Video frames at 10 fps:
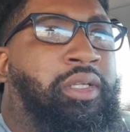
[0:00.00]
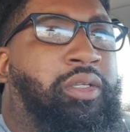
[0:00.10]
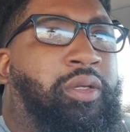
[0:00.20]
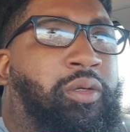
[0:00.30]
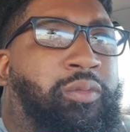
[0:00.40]

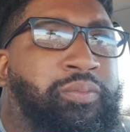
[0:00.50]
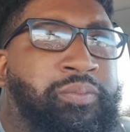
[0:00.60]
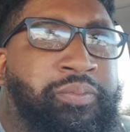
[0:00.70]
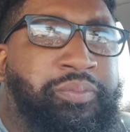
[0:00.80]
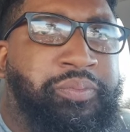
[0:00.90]
you know,
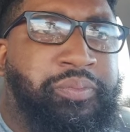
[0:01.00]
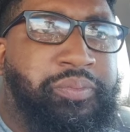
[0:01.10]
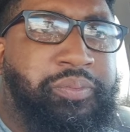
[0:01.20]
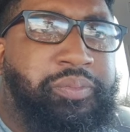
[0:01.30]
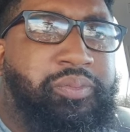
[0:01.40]

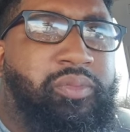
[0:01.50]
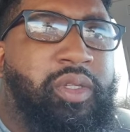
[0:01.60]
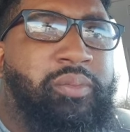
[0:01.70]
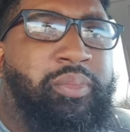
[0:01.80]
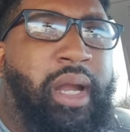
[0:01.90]

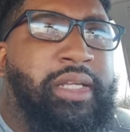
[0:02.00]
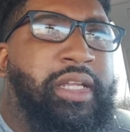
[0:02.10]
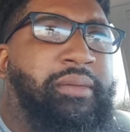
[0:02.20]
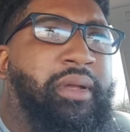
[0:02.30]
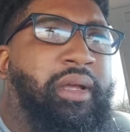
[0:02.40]

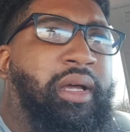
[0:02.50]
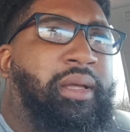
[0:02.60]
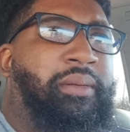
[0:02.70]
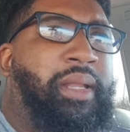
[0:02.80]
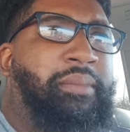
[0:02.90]
project
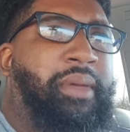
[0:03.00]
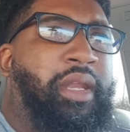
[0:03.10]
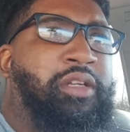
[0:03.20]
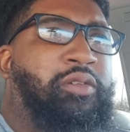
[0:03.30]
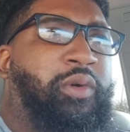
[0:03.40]
like
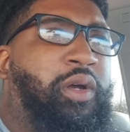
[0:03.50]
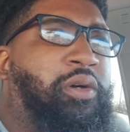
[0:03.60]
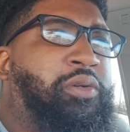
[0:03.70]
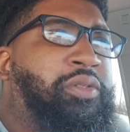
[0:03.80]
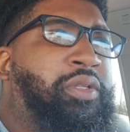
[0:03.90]
manager
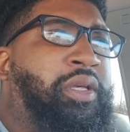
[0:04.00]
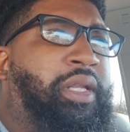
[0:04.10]
roles,